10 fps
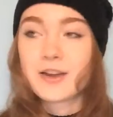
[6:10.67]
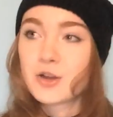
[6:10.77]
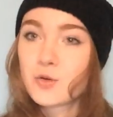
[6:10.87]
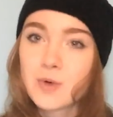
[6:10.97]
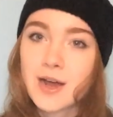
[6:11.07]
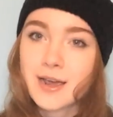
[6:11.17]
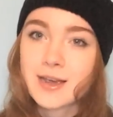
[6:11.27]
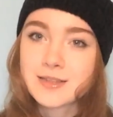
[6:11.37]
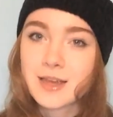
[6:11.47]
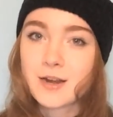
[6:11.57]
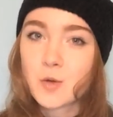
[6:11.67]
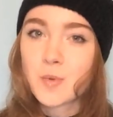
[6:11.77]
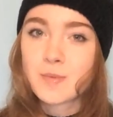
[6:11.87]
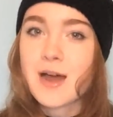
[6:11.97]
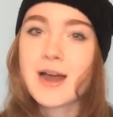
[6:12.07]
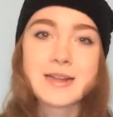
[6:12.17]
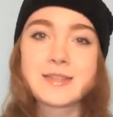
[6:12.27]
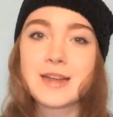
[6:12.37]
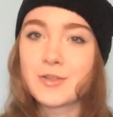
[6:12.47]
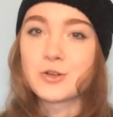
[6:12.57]
I know YA has kind of opened my eyes
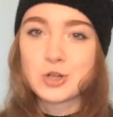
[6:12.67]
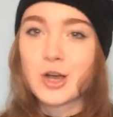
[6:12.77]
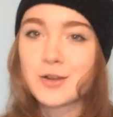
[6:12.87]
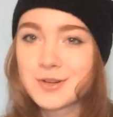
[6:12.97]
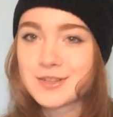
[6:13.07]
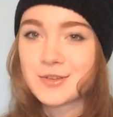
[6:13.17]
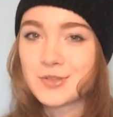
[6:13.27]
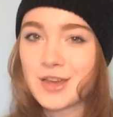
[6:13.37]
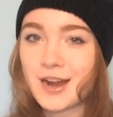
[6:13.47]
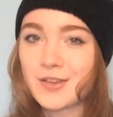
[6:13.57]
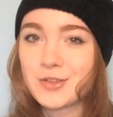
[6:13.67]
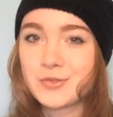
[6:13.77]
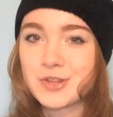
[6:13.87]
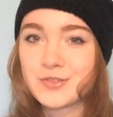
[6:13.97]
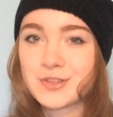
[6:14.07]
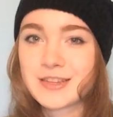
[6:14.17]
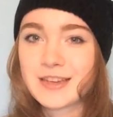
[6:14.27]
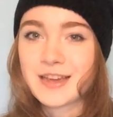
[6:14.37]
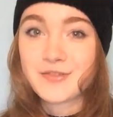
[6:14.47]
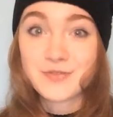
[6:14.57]
to other genres out there that you definitely could
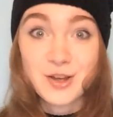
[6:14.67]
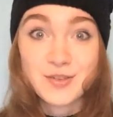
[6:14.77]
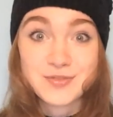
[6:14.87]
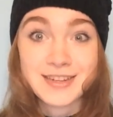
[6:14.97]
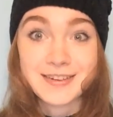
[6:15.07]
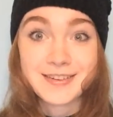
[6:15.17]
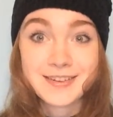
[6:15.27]
get involved in.